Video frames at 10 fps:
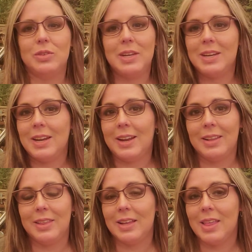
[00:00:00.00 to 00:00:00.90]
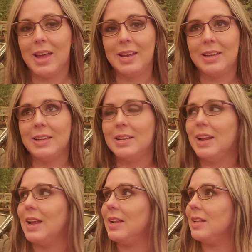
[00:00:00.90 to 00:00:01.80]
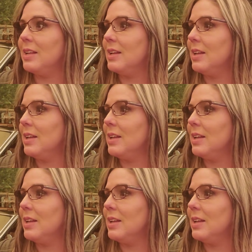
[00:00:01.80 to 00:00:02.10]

seen anything like it, and